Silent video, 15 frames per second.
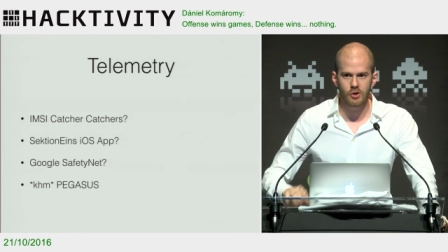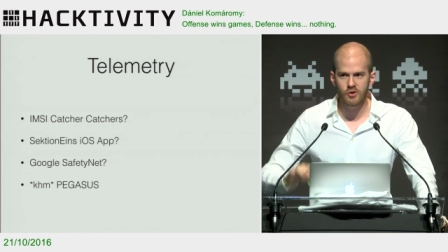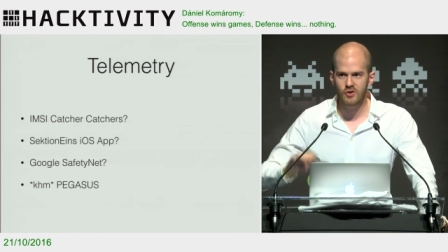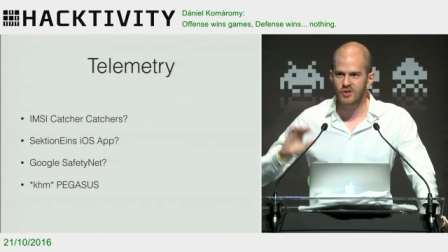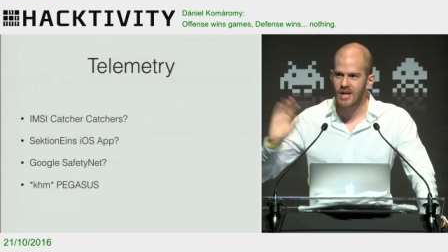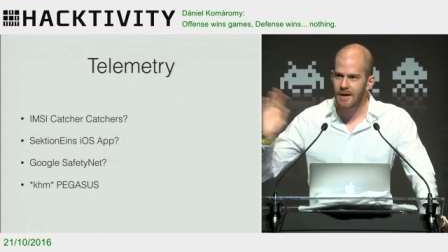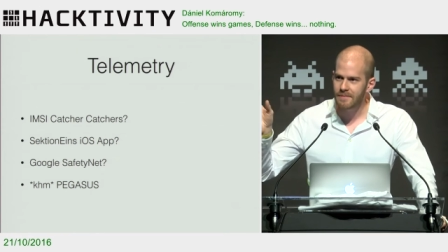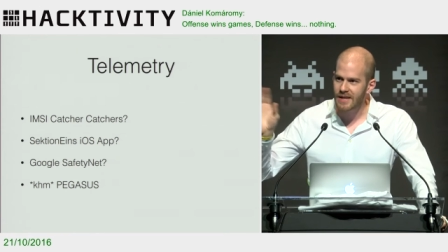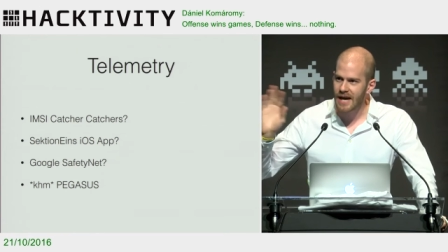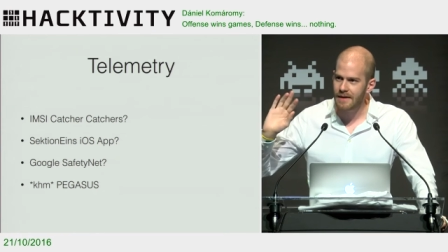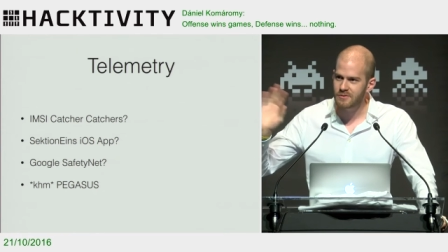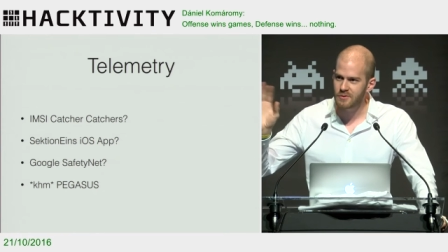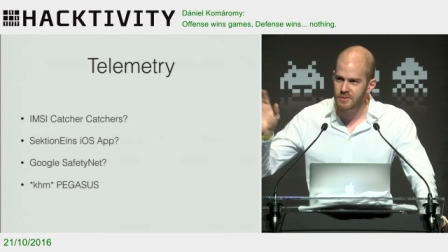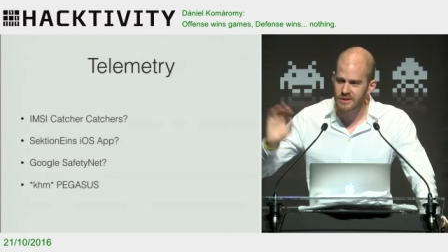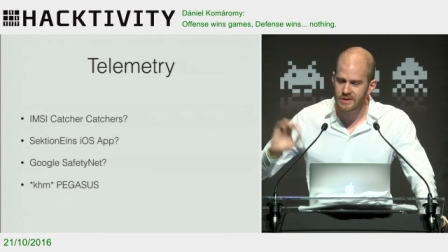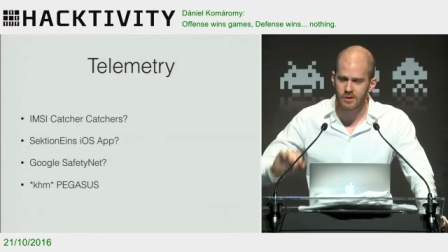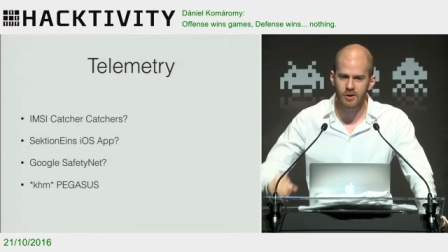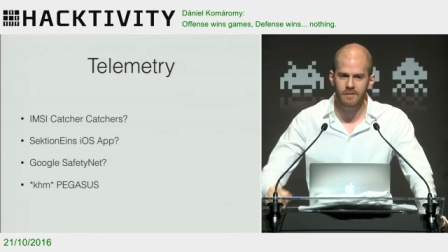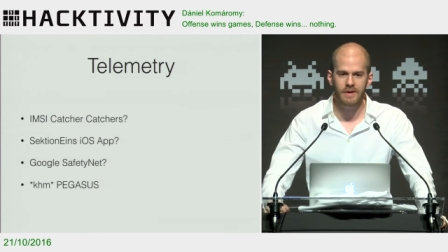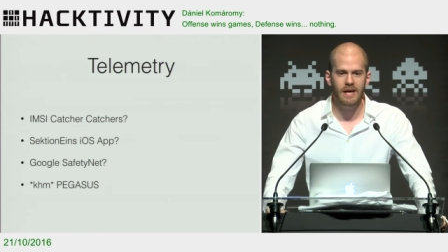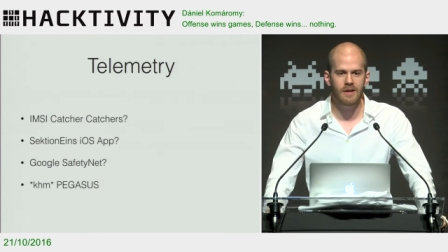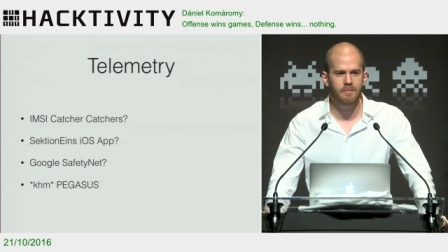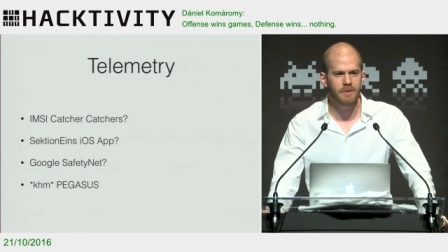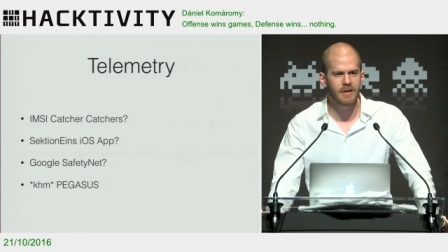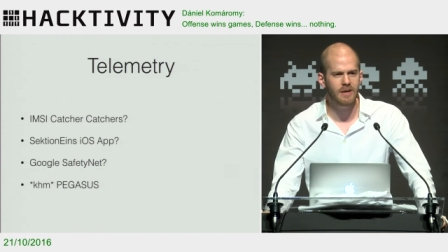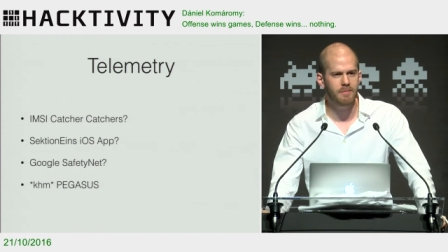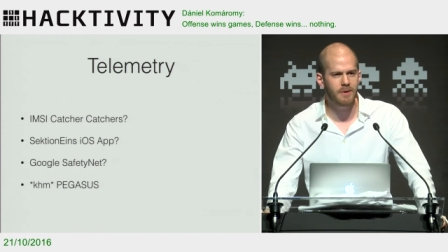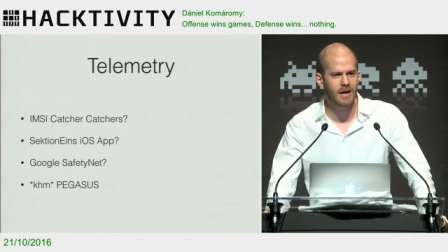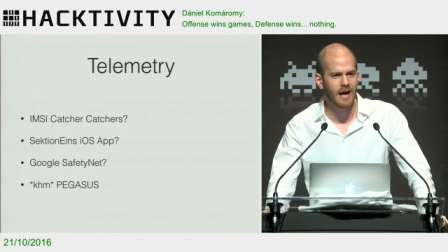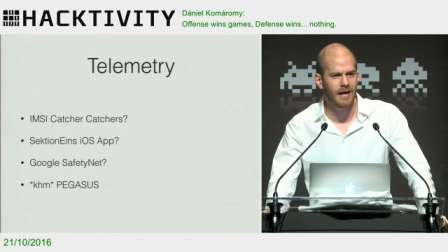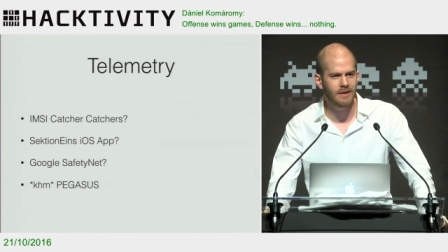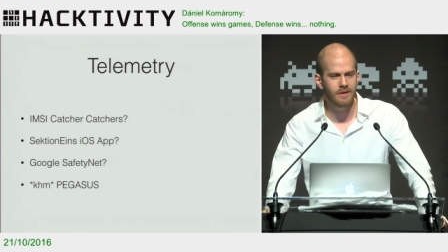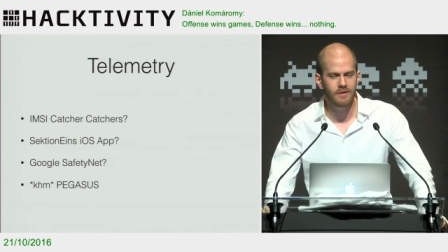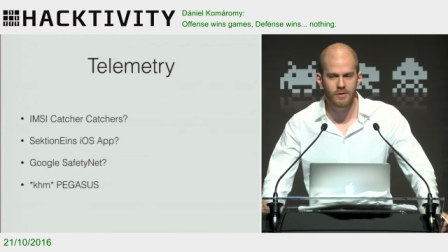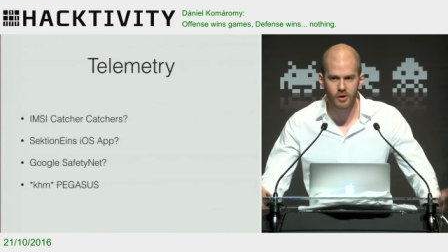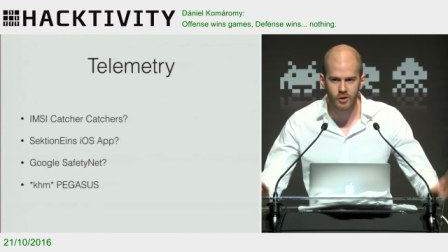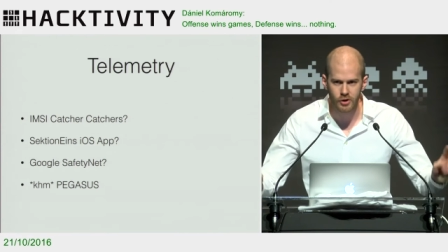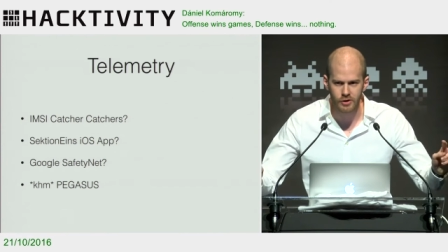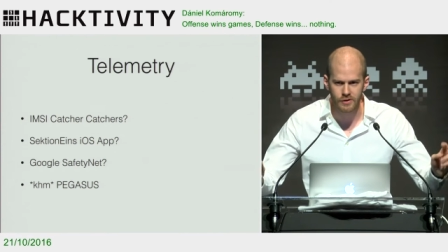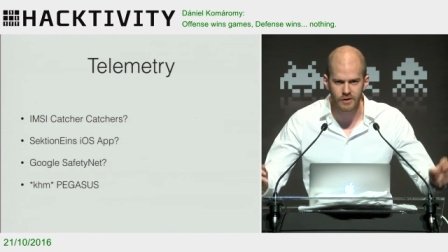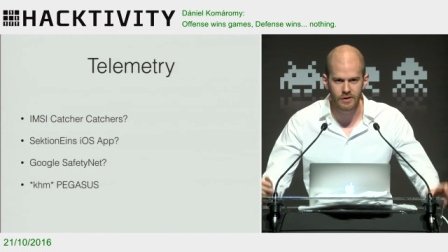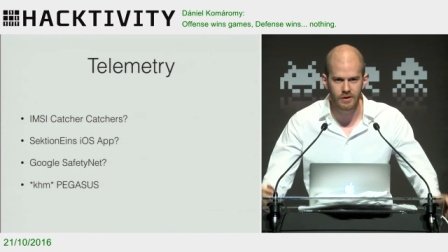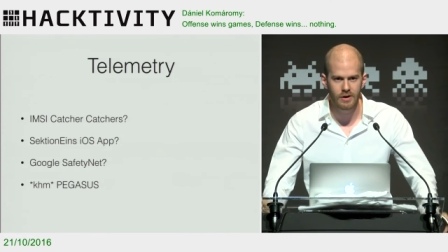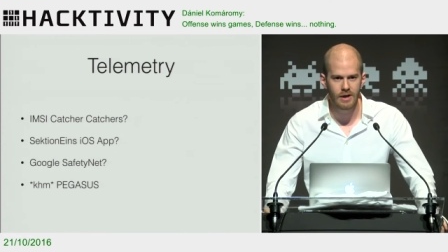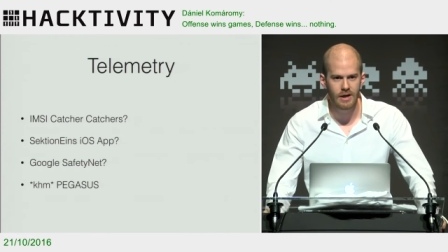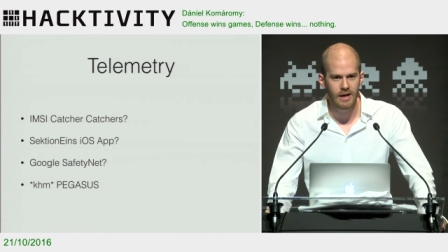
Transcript: sometimes we sort of get a peek behind the curtain.